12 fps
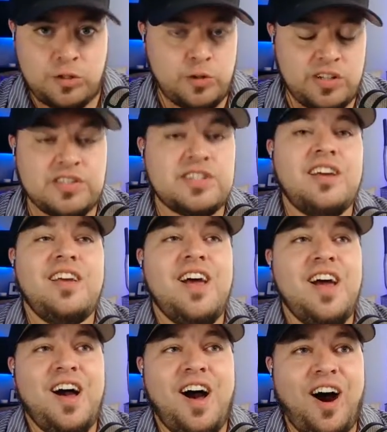Chris,
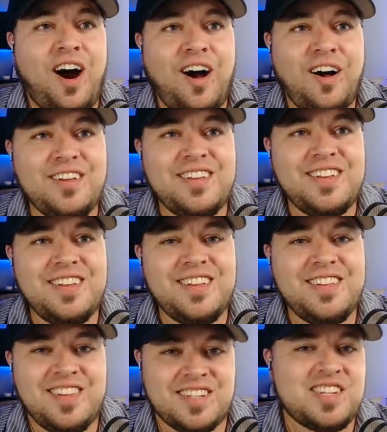uh,
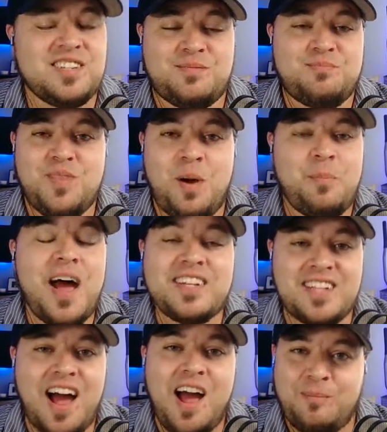this is a bad
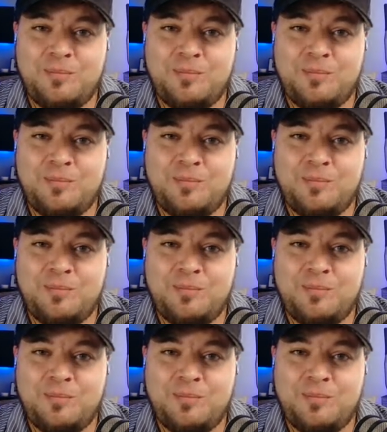time.